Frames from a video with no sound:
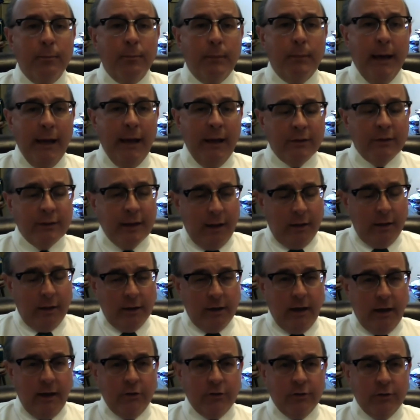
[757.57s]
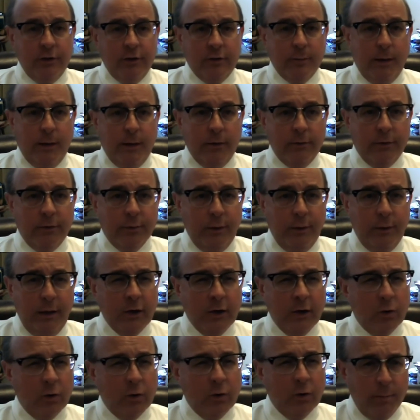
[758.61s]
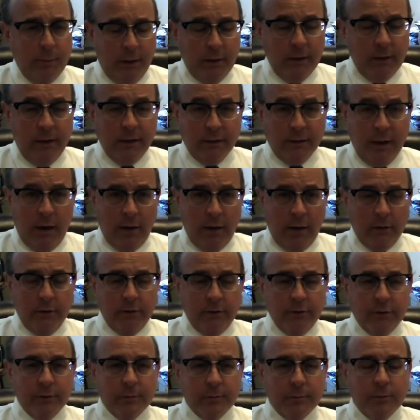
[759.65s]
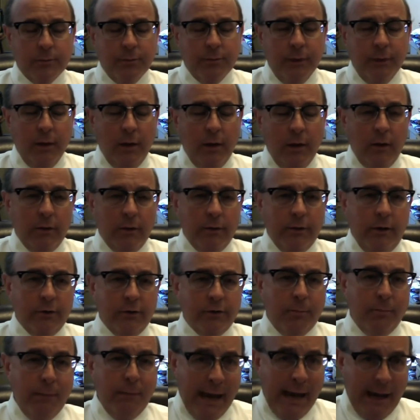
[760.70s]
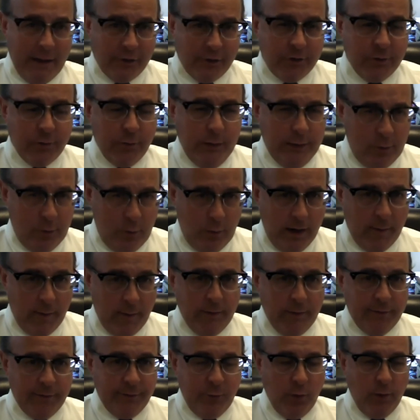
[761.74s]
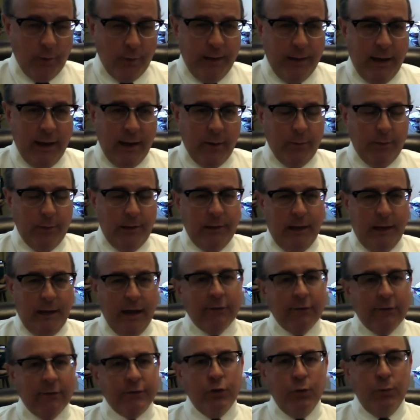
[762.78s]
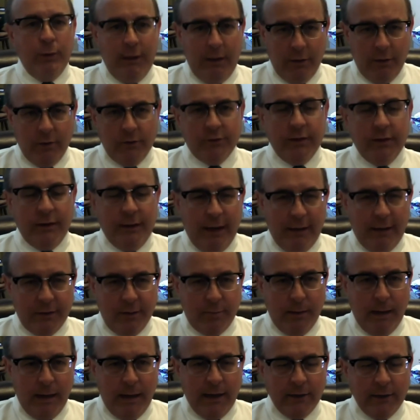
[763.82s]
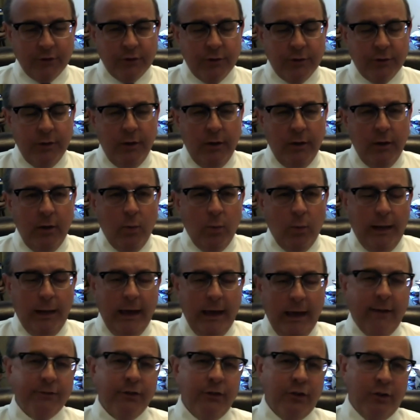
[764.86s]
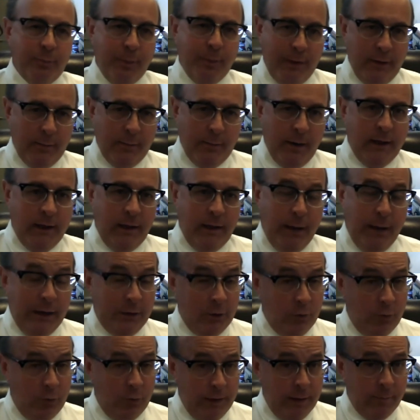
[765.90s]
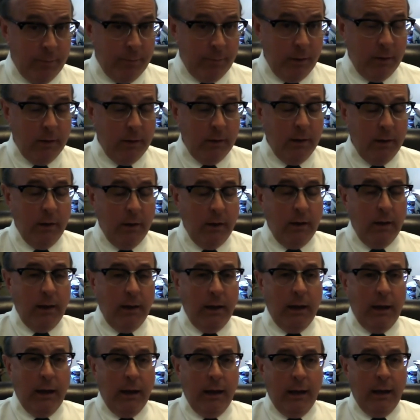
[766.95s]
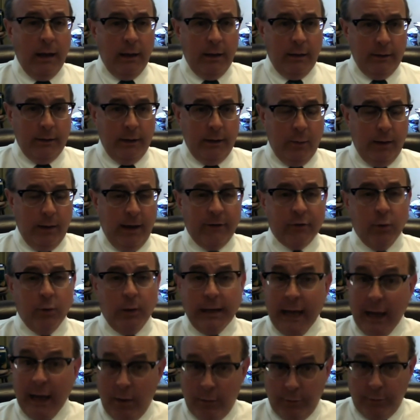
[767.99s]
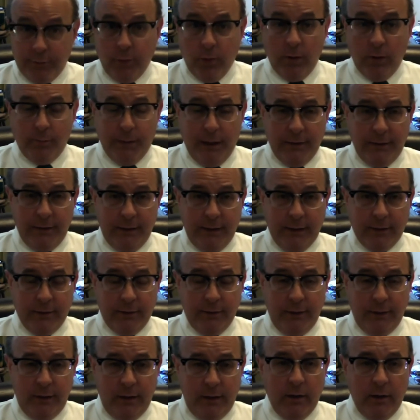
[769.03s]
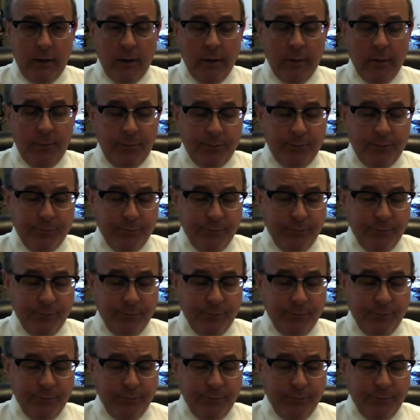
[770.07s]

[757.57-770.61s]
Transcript: Maine's allocation is about $3.25 million. There's a match requirement for that. We have 2 years to get the match. We have to spend the money by November, and we have to account for it by the end of the year.